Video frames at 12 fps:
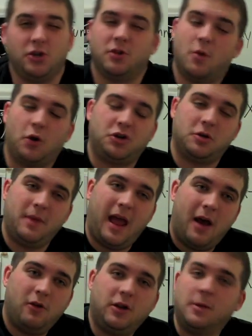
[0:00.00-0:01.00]
You could motion them
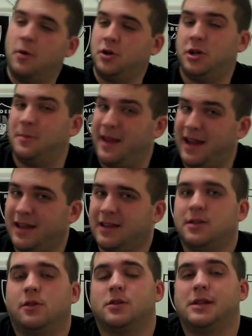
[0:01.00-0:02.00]
out, you could motion them in.
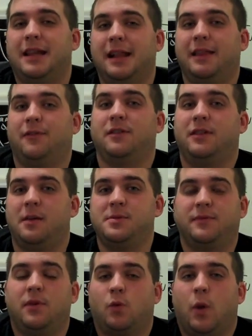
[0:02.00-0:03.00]
So there's a lot of different types
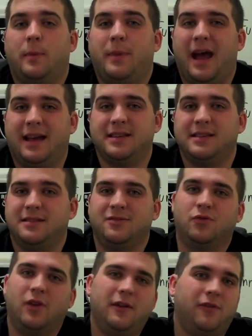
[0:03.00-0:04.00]
of quick passes.
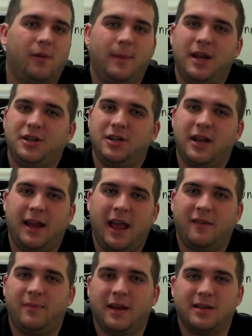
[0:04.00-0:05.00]
Great formation. Had a
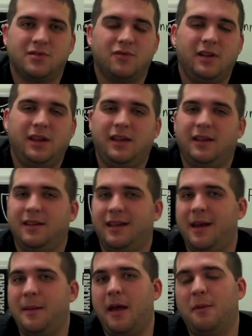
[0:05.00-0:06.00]
halfback screen,
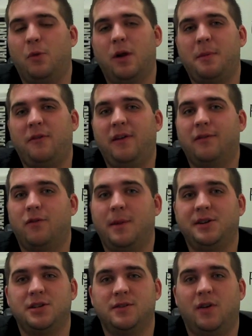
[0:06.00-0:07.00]
and one of my favorite
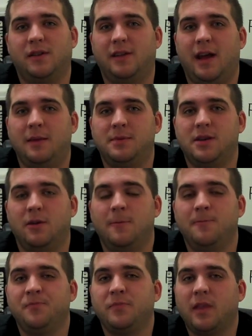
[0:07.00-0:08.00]
formations of all time. So
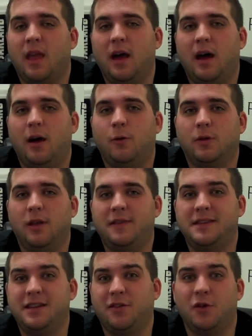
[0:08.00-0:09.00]
would love to
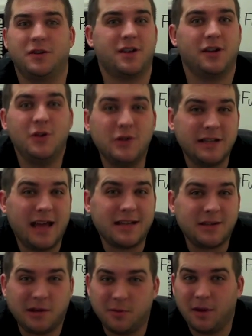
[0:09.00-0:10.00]
see the Colts start using that
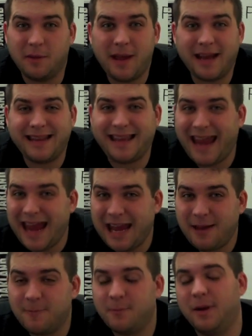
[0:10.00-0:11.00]
so you could bring it back in the game.